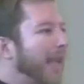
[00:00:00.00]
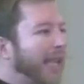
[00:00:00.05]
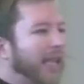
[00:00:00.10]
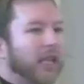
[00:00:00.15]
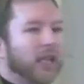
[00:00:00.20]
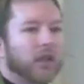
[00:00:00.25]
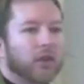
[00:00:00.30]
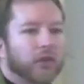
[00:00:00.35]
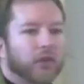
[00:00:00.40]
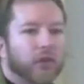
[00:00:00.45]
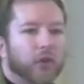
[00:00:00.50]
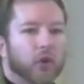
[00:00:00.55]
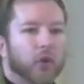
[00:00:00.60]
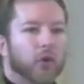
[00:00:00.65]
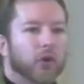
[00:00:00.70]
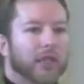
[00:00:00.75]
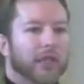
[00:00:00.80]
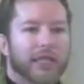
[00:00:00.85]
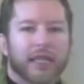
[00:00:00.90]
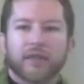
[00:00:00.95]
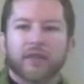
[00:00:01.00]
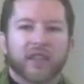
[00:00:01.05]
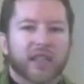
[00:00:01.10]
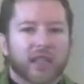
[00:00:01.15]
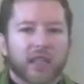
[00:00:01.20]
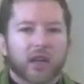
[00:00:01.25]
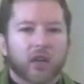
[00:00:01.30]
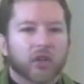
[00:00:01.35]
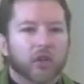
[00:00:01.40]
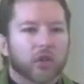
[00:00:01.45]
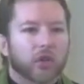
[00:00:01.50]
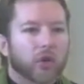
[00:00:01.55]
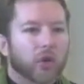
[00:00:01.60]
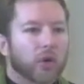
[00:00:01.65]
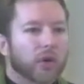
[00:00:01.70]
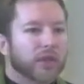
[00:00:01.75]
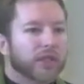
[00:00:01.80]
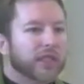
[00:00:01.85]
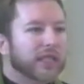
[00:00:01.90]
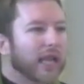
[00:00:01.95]
making you food and leaving it on your
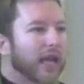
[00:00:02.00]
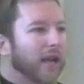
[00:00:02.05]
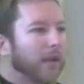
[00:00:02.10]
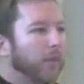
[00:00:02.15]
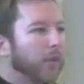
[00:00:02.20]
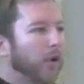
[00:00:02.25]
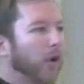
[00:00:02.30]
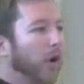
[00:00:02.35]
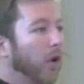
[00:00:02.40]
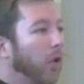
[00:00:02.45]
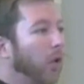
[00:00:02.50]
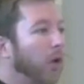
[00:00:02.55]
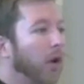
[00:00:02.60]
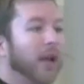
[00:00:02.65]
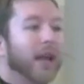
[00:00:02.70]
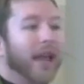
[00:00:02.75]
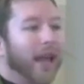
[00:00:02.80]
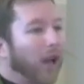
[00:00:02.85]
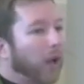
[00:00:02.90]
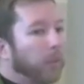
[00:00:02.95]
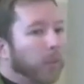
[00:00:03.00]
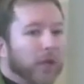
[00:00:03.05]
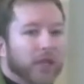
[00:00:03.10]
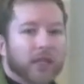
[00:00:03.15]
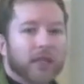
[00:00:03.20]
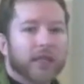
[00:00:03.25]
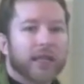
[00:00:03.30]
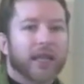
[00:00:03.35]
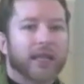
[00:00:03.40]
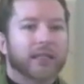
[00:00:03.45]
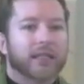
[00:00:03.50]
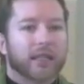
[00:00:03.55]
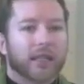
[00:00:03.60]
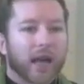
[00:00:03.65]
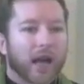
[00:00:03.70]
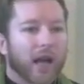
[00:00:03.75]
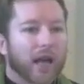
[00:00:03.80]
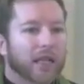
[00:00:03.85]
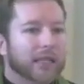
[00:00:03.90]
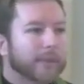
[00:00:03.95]
doorstep, or helping you get to
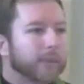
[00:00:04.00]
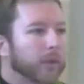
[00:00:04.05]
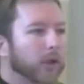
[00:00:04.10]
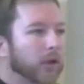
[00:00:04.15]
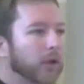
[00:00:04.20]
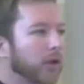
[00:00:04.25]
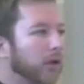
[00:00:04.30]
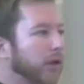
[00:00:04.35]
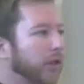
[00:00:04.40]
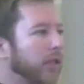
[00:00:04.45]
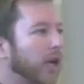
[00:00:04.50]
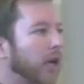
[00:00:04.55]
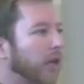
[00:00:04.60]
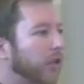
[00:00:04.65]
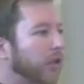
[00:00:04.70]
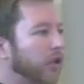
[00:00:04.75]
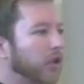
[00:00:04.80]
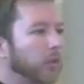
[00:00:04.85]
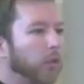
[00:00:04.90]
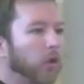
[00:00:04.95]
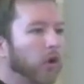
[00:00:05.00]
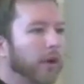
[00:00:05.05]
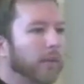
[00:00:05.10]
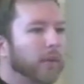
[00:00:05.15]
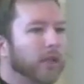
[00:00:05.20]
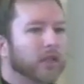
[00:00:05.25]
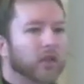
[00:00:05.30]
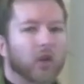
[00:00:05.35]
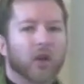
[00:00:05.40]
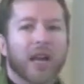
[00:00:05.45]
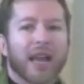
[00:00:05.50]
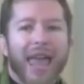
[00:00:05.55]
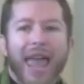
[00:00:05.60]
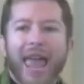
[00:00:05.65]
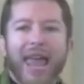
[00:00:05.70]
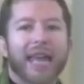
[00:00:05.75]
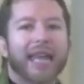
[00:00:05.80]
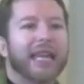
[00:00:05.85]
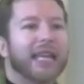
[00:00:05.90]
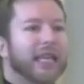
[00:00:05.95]
the hospital or doctor's appointments or
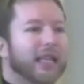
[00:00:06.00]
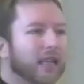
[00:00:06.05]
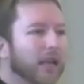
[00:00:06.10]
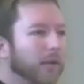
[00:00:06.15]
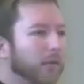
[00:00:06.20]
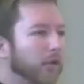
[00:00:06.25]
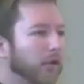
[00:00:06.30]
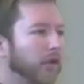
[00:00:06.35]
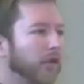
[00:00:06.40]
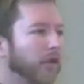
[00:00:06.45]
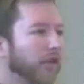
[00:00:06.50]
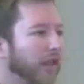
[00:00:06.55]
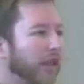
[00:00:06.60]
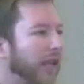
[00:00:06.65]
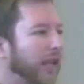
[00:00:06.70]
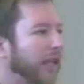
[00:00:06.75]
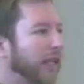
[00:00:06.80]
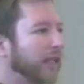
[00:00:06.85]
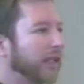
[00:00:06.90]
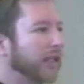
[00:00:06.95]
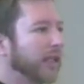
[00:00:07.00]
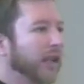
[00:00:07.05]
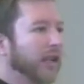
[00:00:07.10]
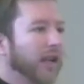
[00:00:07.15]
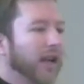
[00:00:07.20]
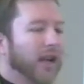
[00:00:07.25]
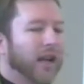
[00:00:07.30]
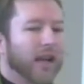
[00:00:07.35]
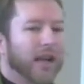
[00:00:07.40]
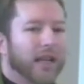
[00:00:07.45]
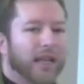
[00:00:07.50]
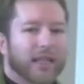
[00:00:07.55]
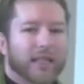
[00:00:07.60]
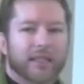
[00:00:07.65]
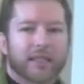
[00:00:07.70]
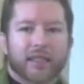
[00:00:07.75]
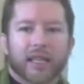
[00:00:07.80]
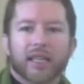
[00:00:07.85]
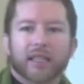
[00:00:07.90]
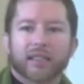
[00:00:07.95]
any number of things.
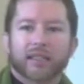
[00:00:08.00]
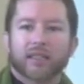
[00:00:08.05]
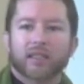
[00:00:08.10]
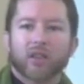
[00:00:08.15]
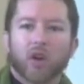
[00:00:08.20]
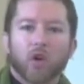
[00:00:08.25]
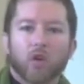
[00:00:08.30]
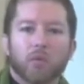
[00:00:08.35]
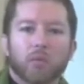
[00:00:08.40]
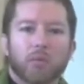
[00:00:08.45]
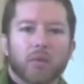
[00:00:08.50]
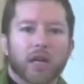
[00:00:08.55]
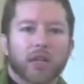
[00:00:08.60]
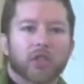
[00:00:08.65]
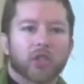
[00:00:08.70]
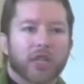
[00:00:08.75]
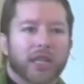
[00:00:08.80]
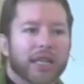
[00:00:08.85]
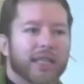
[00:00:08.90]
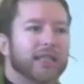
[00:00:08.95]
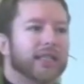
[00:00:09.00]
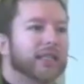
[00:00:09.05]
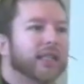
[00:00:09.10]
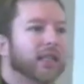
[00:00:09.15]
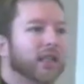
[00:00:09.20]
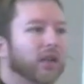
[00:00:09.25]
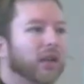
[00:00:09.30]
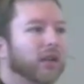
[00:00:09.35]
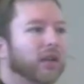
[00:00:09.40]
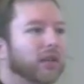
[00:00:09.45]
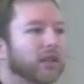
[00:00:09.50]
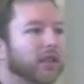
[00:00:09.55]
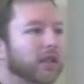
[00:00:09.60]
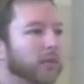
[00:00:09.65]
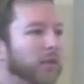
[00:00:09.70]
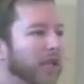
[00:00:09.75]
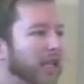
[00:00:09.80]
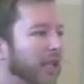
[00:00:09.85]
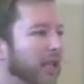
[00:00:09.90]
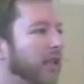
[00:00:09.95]
It's so much easier to
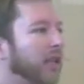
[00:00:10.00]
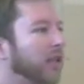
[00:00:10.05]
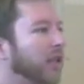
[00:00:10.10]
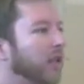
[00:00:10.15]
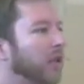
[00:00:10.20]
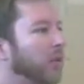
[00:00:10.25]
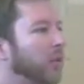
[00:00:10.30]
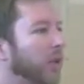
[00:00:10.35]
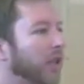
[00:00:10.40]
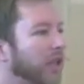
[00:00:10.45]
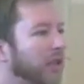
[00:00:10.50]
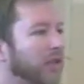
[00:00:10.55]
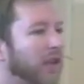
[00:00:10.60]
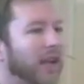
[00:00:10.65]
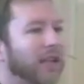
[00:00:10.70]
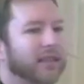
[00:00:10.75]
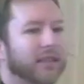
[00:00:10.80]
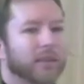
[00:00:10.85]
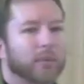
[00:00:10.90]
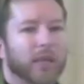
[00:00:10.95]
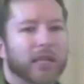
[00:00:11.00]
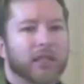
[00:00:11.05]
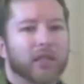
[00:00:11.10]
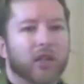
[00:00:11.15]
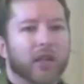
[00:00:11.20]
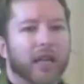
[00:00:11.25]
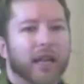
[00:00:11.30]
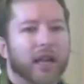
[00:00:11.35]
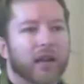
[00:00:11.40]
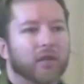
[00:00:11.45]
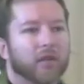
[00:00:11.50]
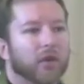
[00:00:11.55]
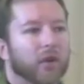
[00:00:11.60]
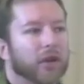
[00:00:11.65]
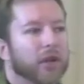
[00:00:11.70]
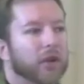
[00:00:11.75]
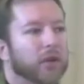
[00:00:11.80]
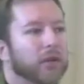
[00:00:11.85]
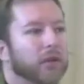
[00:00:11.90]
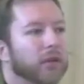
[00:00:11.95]
be ill when you've got somebody looking out
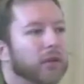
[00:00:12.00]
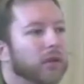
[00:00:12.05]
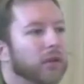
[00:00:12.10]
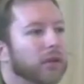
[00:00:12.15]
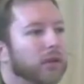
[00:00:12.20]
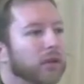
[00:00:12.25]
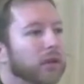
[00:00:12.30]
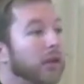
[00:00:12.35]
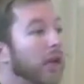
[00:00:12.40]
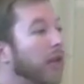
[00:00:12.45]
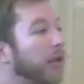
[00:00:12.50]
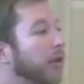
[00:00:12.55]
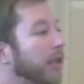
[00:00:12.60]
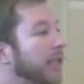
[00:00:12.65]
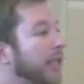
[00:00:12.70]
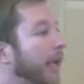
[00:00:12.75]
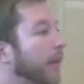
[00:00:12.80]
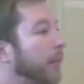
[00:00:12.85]
for you. Another